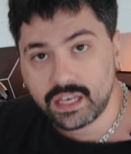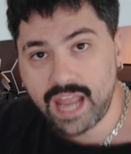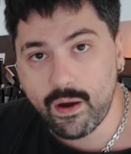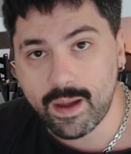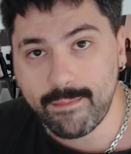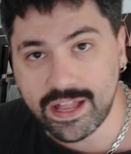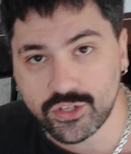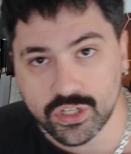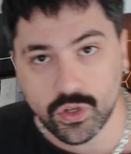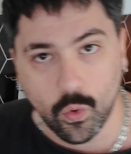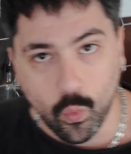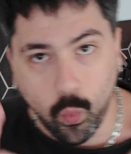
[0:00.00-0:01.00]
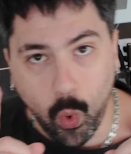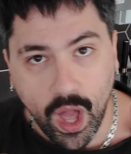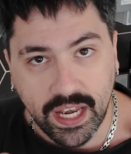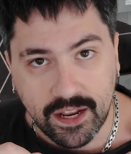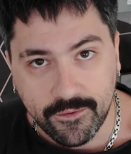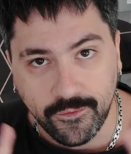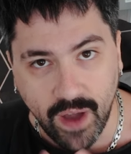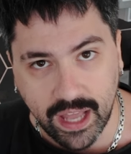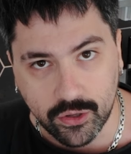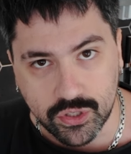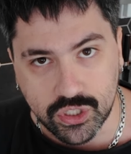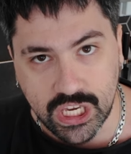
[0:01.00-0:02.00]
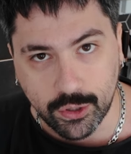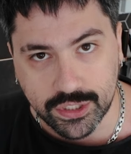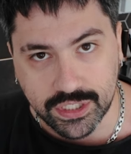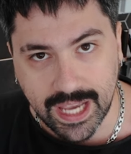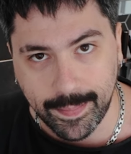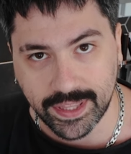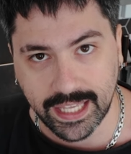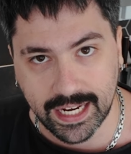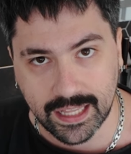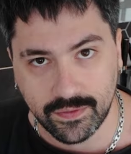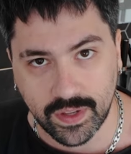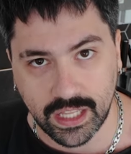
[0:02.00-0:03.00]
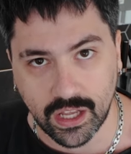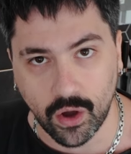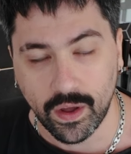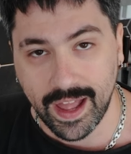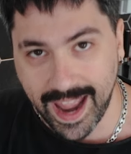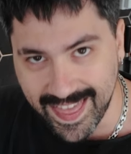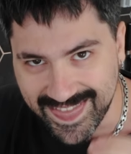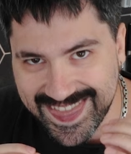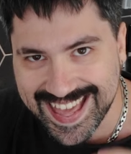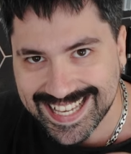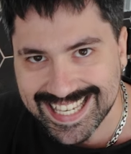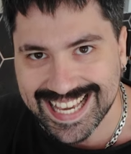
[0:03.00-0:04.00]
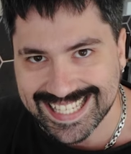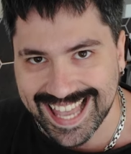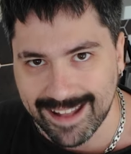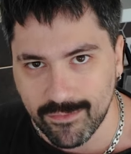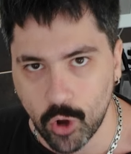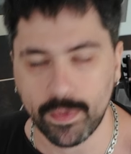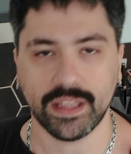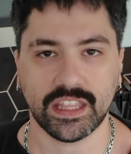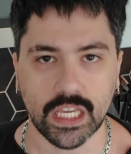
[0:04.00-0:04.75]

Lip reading: Now, I mentioned one final secret step at the end of the video, and this is that moment.